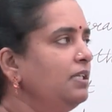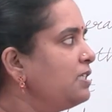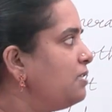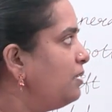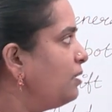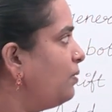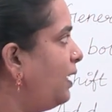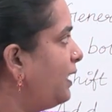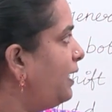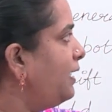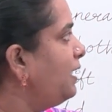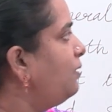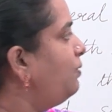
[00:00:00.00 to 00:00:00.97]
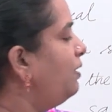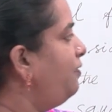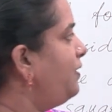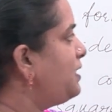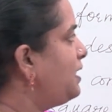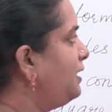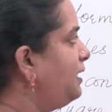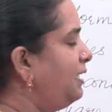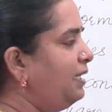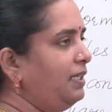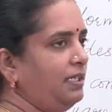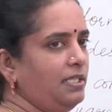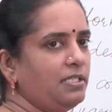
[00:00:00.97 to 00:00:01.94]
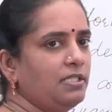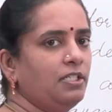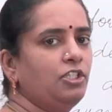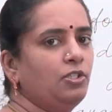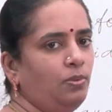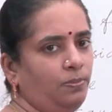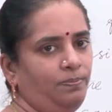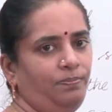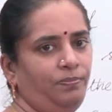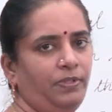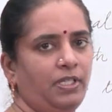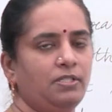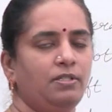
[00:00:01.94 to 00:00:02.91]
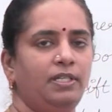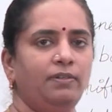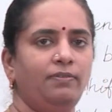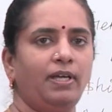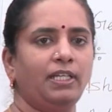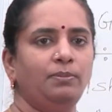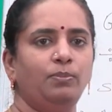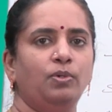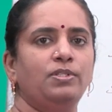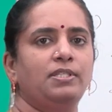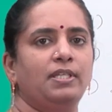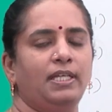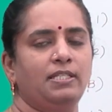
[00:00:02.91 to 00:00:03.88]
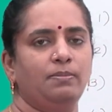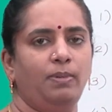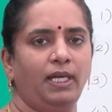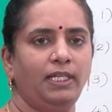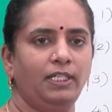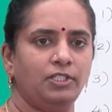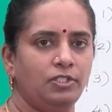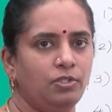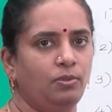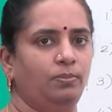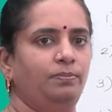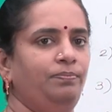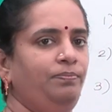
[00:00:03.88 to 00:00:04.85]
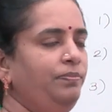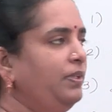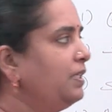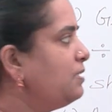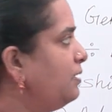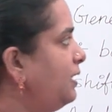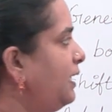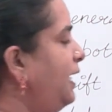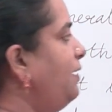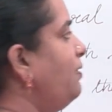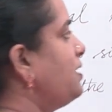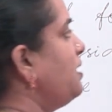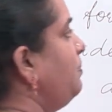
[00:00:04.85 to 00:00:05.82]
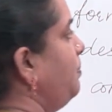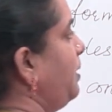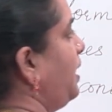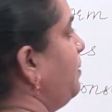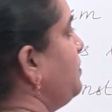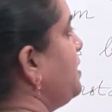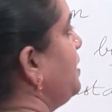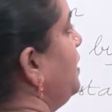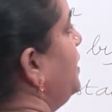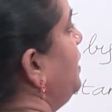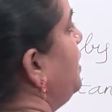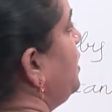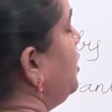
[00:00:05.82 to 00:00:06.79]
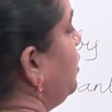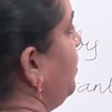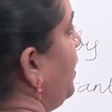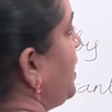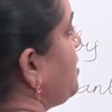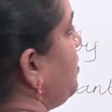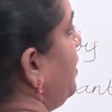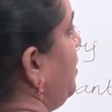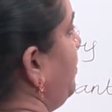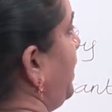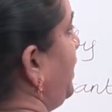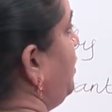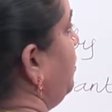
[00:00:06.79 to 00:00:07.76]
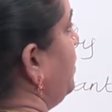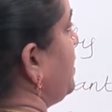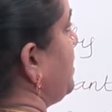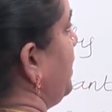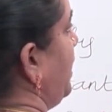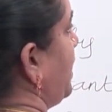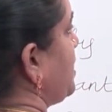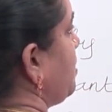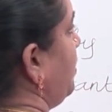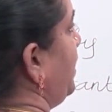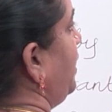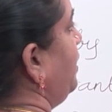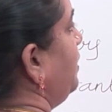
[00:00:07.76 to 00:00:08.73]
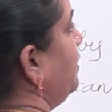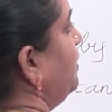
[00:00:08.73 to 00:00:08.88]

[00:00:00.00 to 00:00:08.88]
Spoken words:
So, the quadratic coefficient here is 2. So, divide both sides by 2. So, the equation becomes 2x square by 2 is x square,